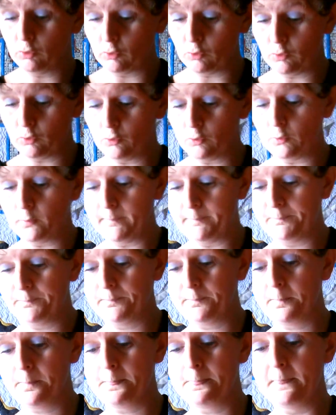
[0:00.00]
to
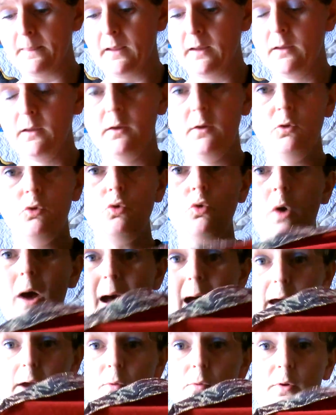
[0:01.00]

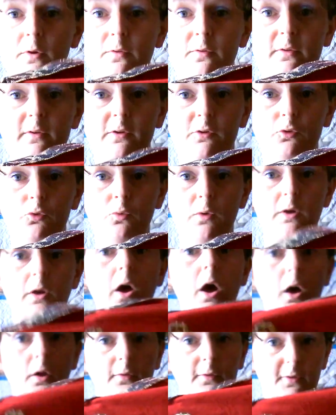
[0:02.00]
iron this one
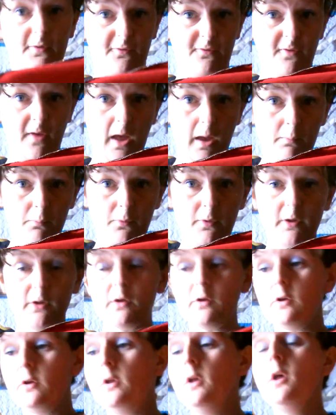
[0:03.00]
on the
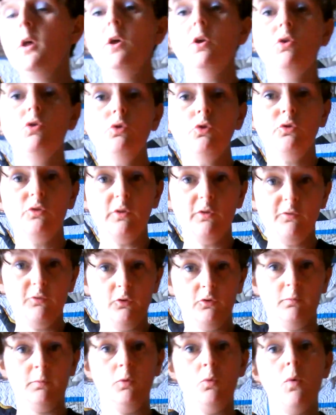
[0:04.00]
fabric using
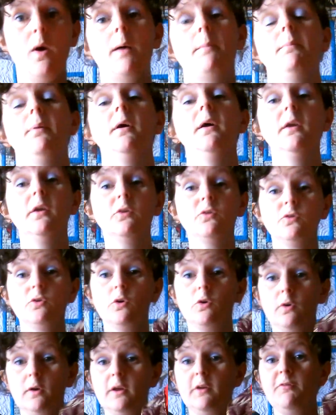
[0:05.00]
fusible web.
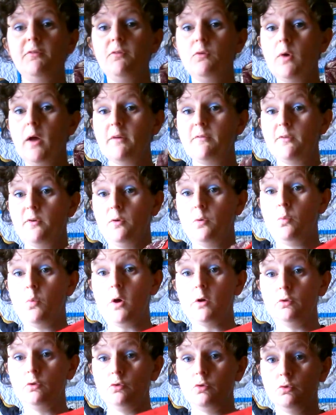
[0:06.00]
So if you ever
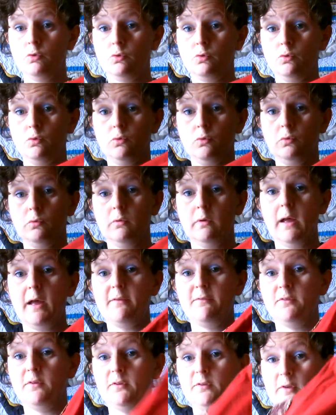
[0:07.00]
want to
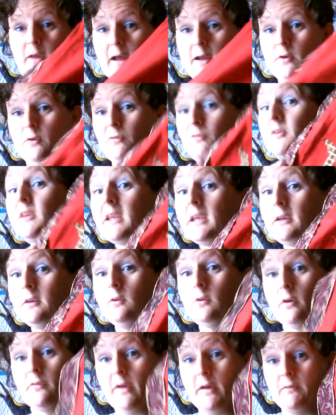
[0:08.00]
have this kind of
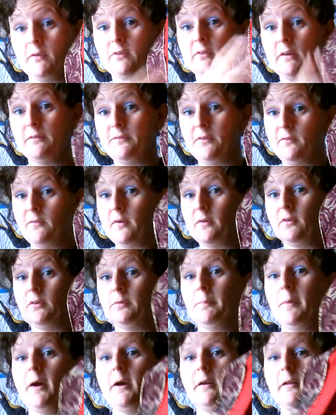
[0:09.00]
need of having something very
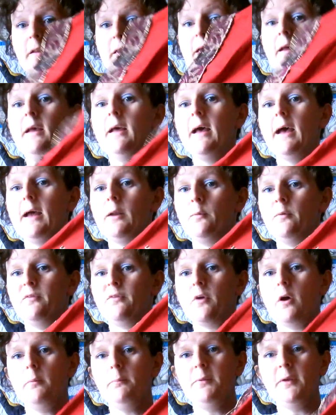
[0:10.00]
sparkly and with
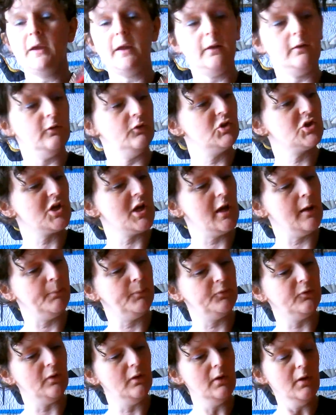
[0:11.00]
complicated
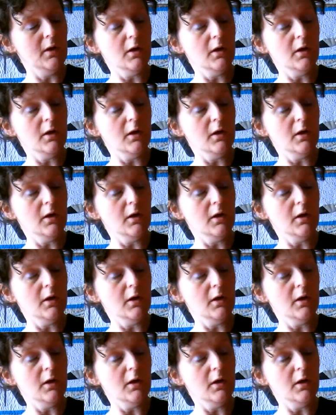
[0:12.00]
shapes,